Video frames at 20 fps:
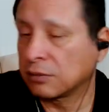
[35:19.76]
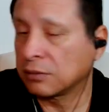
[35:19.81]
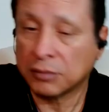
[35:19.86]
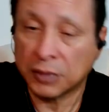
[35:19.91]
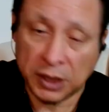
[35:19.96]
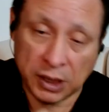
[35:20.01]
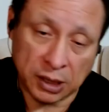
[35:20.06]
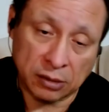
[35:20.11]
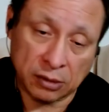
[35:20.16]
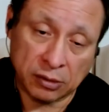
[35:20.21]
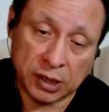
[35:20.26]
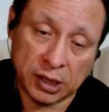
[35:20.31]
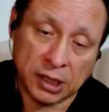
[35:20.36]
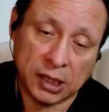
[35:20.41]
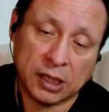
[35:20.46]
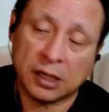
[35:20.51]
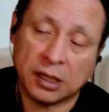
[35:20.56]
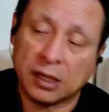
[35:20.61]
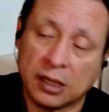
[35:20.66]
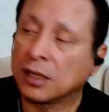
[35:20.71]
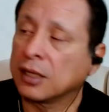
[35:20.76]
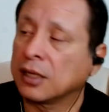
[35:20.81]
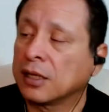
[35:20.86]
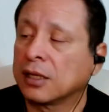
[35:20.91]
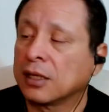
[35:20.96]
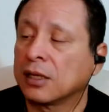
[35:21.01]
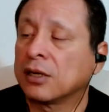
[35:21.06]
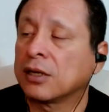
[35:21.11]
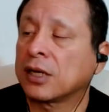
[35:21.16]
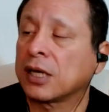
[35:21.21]
but not really.
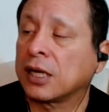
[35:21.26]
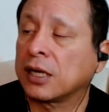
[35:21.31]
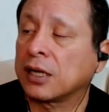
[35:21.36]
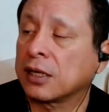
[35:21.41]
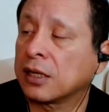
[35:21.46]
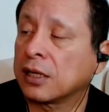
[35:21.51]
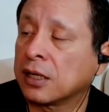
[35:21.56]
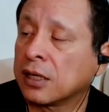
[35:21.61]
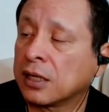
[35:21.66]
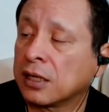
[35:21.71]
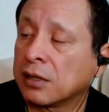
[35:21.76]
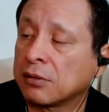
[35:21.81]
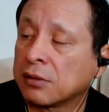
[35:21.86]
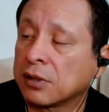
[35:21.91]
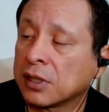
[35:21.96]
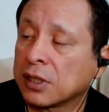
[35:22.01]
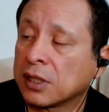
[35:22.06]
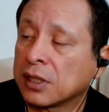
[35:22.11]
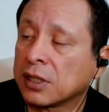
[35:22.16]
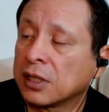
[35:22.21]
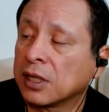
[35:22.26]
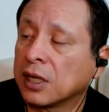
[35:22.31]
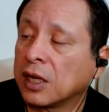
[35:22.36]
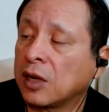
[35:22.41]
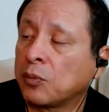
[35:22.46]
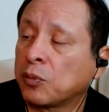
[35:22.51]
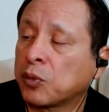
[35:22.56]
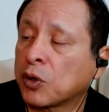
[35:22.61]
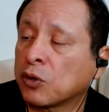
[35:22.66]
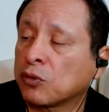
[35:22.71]
Okay. A
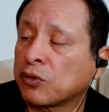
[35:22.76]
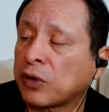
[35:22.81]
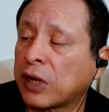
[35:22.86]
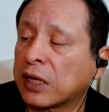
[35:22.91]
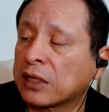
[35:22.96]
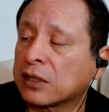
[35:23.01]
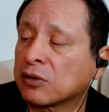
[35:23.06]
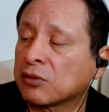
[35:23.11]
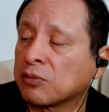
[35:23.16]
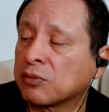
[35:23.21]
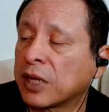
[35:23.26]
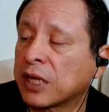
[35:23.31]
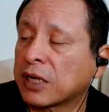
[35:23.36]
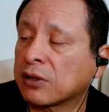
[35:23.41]
profile of